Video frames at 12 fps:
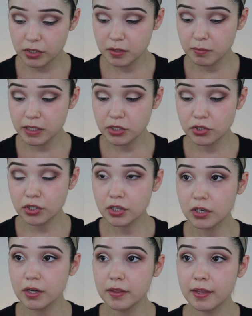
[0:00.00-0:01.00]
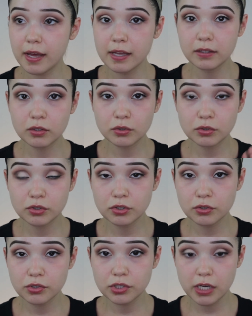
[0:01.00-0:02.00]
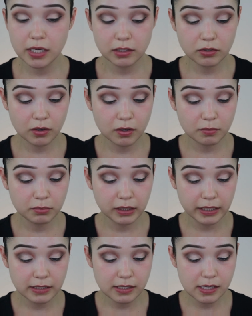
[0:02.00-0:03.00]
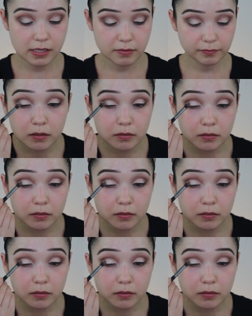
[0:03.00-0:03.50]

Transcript: just make sure that those two shades are blending.